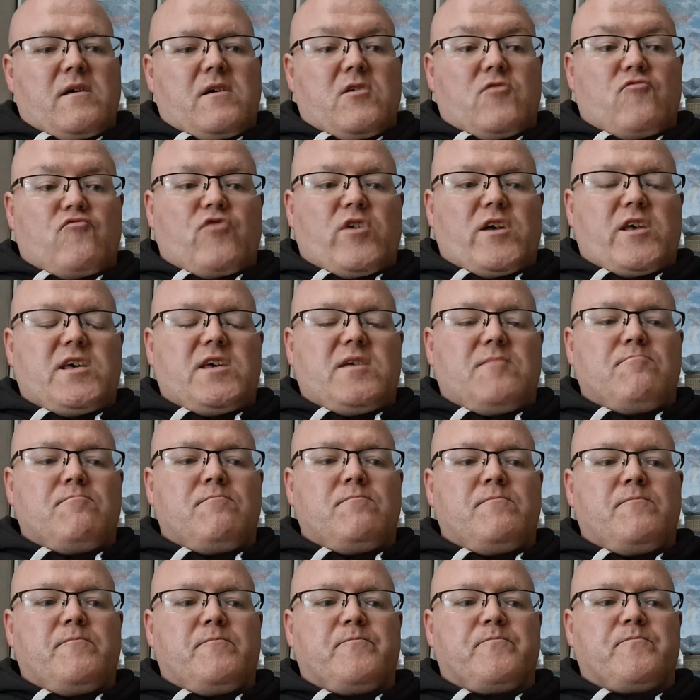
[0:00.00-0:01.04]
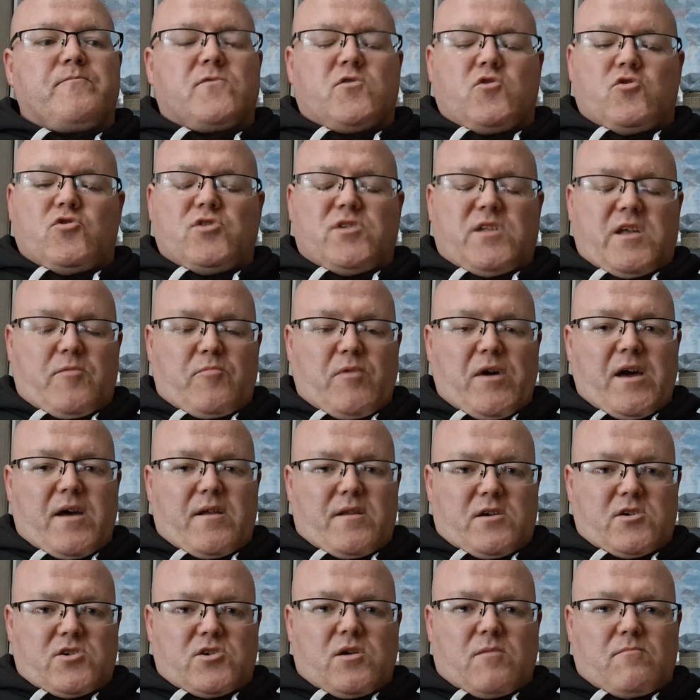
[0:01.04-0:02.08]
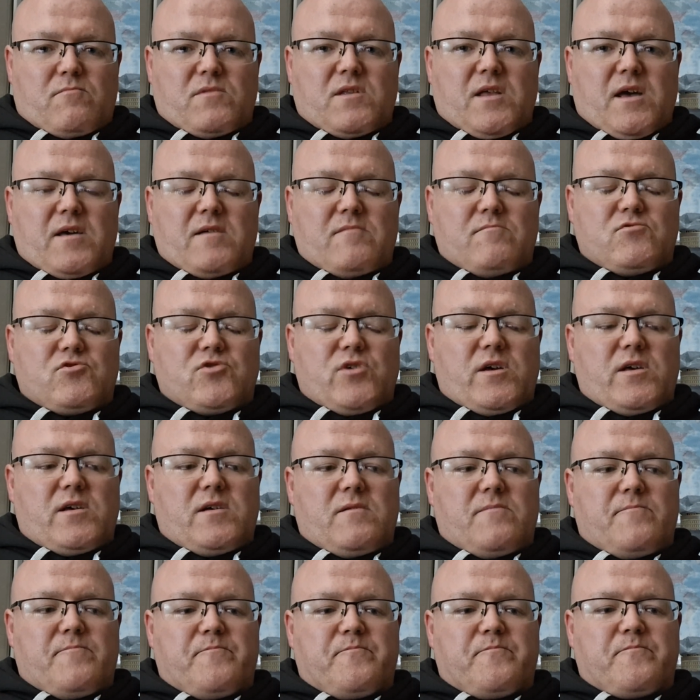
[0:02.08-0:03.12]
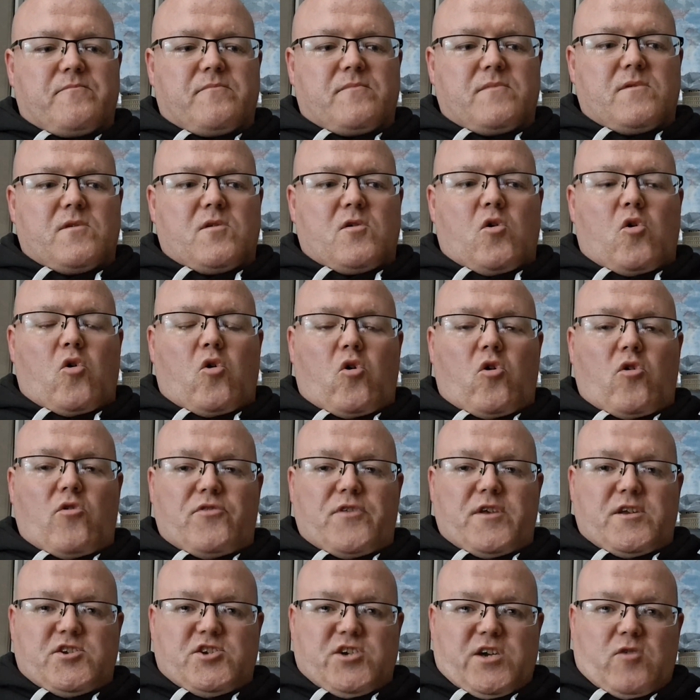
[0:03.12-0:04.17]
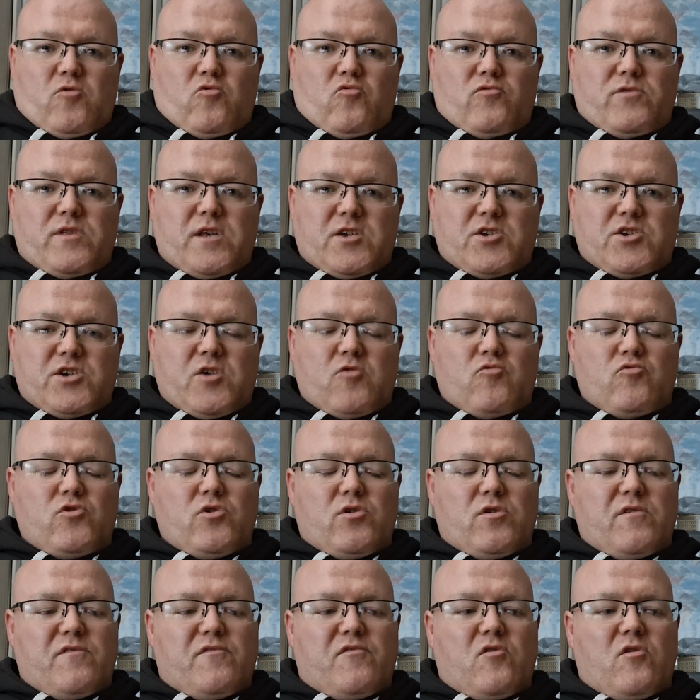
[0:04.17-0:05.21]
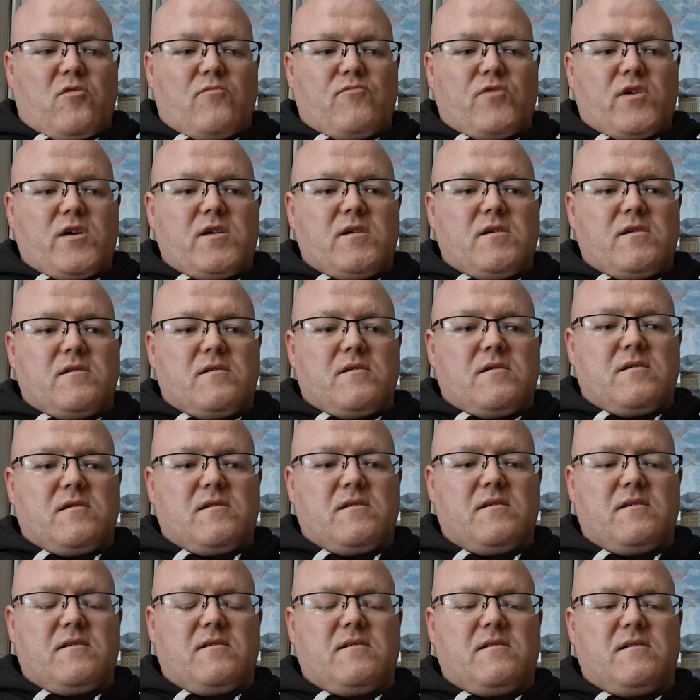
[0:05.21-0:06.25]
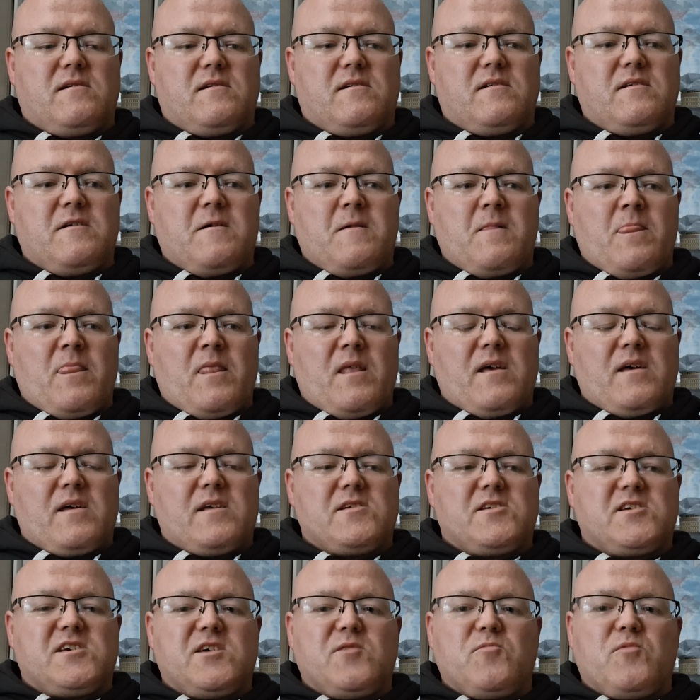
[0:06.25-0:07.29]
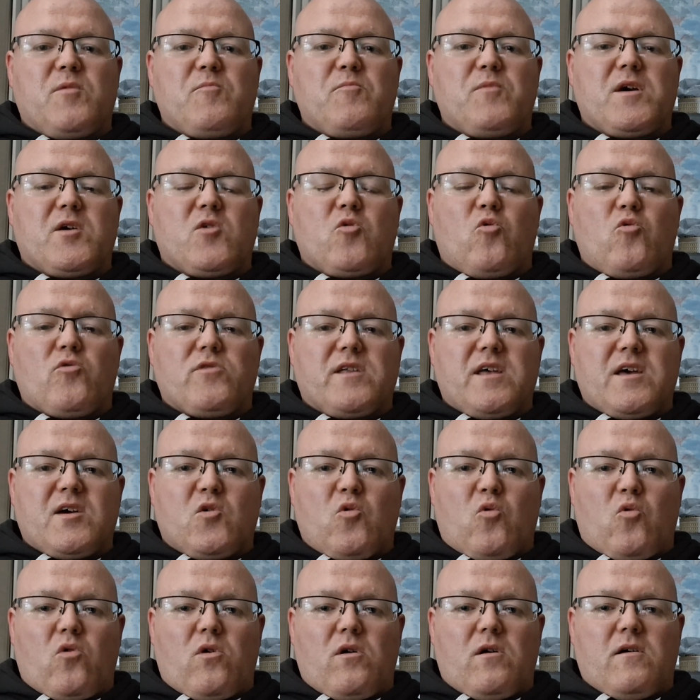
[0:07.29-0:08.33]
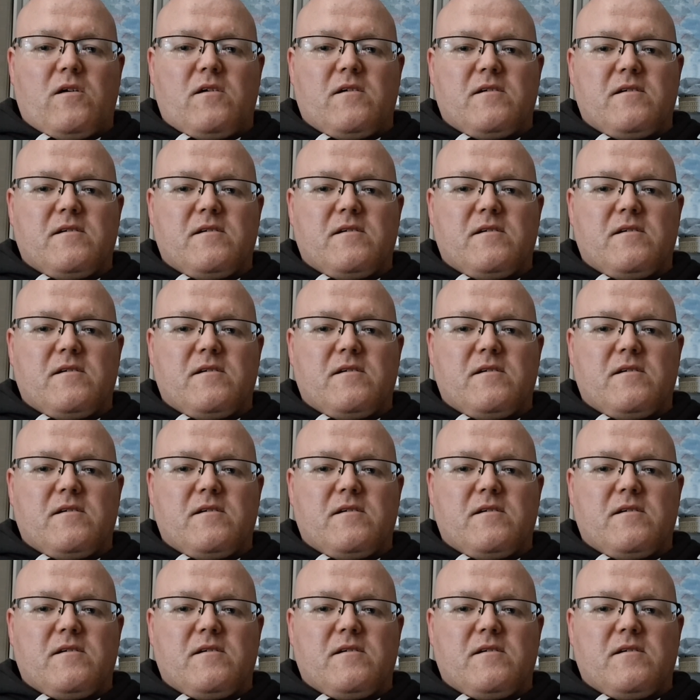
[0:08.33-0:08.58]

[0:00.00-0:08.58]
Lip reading: Raheem used to wear it sometimes, right? Or the jail uniform, right? And see, when we got to court,